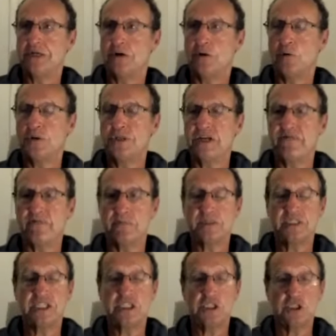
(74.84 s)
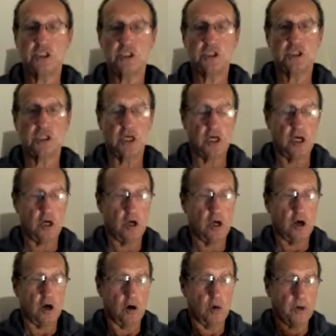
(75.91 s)
all the different positions
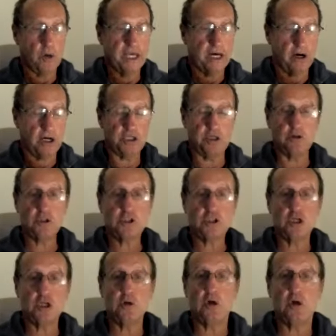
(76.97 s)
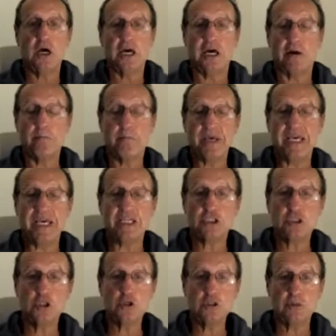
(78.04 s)
we are used to can be
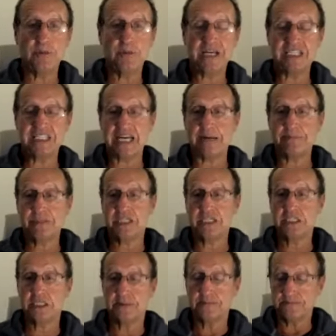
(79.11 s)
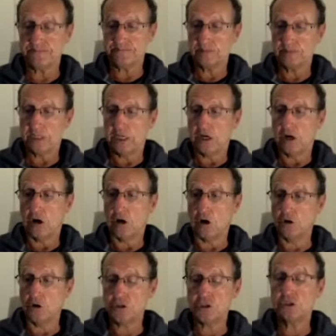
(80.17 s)
suitably adapted
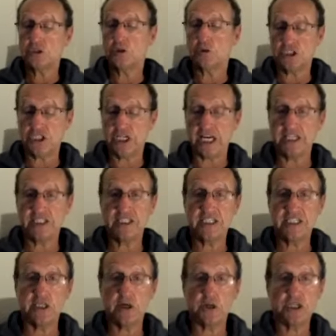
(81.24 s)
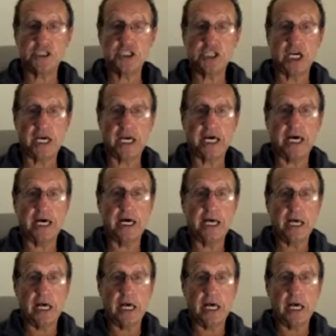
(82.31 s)
onto a chair, sitting on a chair,